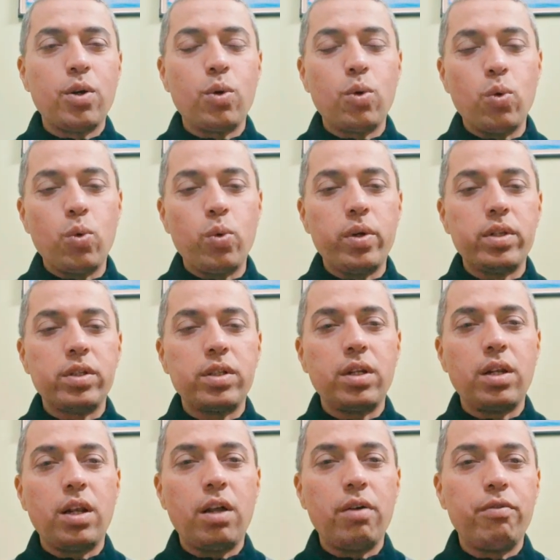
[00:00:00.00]
who is
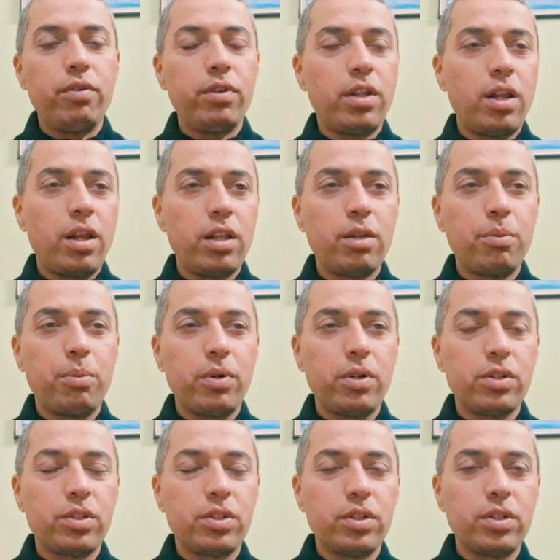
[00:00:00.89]
in love with another
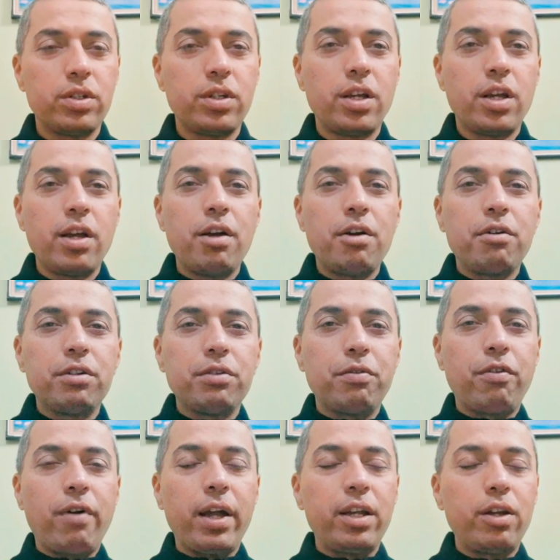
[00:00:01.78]
person
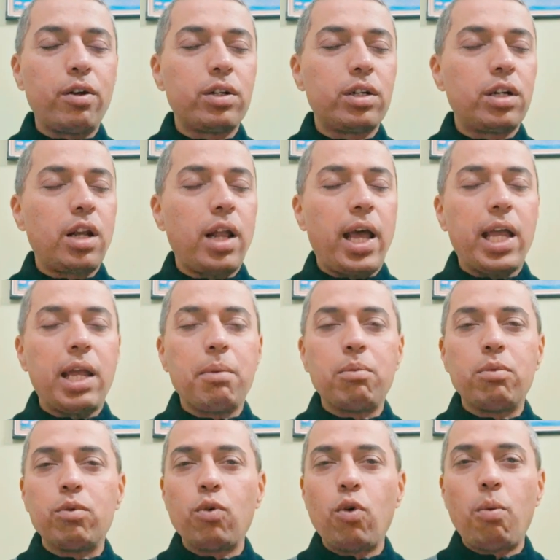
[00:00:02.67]
find out
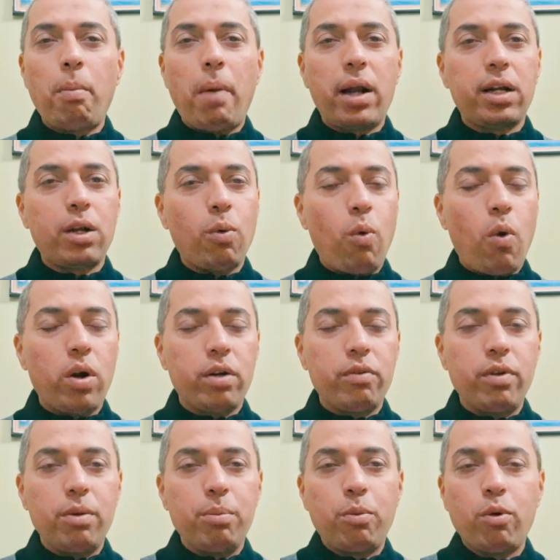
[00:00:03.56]
time no matter what?
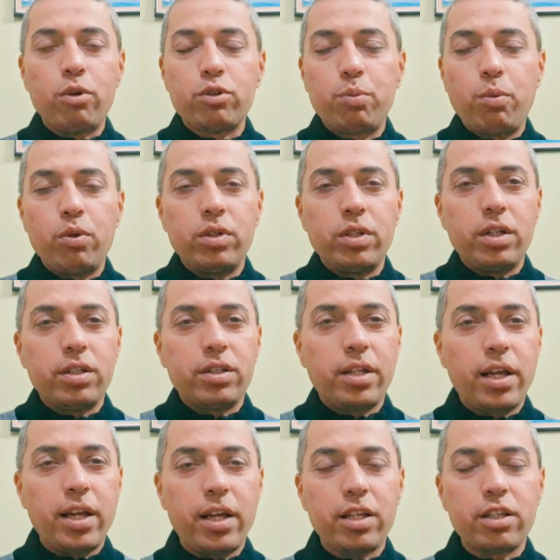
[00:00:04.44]
Will postpone the
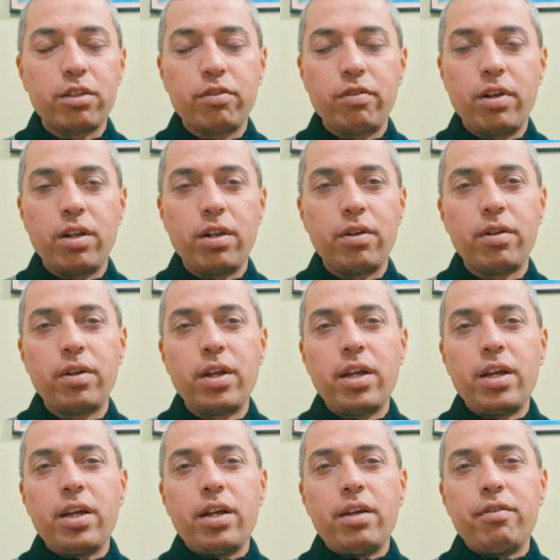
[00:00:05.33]
things, will
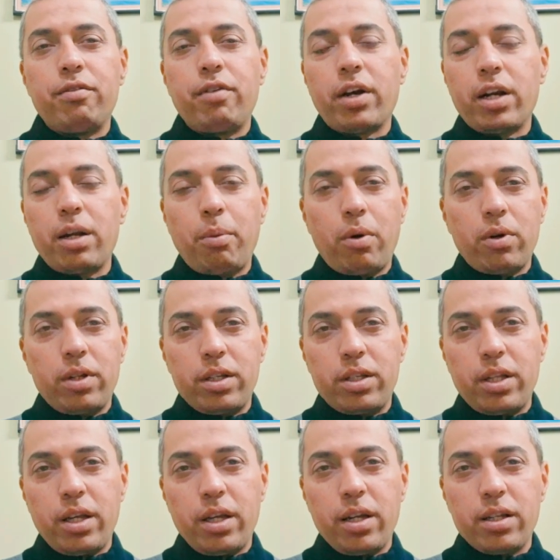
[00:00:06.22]
forget about the
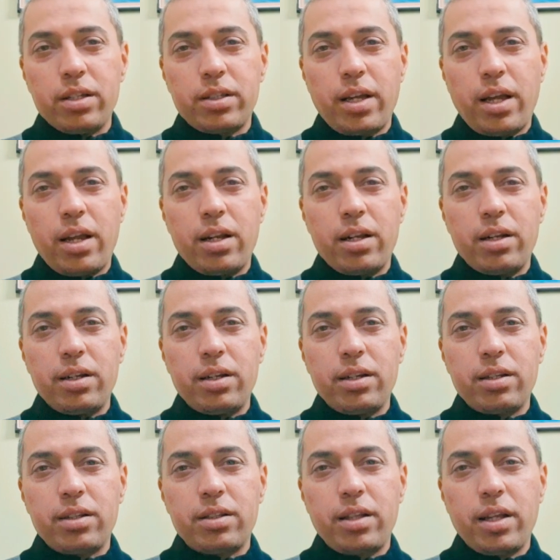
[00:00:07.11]
things,
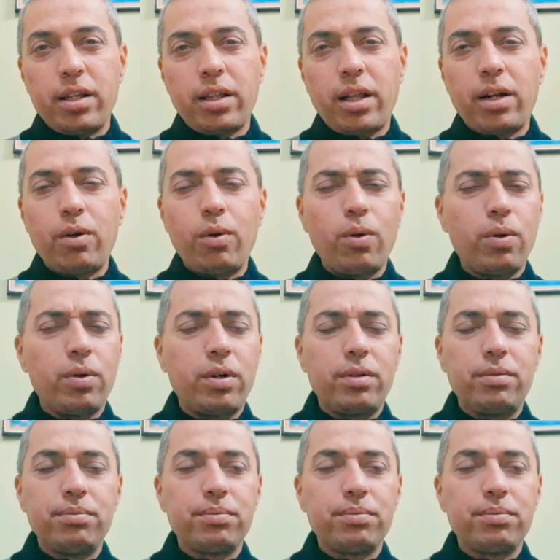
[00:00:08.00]
and think that, oh,